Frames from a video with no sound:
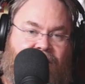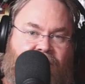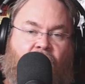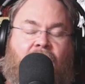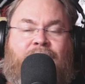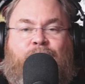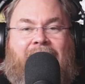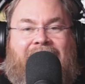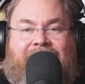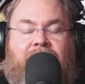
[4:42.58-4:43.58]
dive
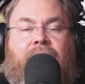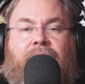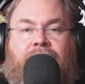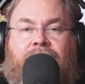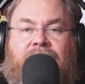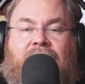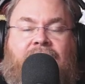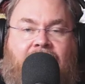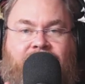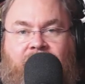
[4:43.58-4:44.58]
back in
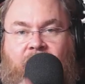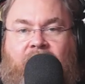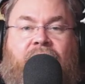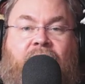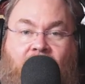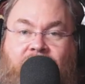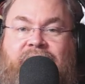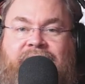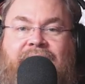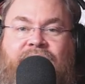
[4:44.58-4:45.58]
and have a look at the
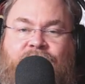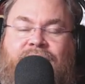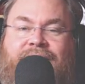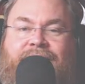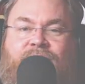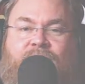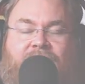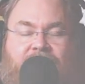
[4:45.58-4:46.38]
conversation with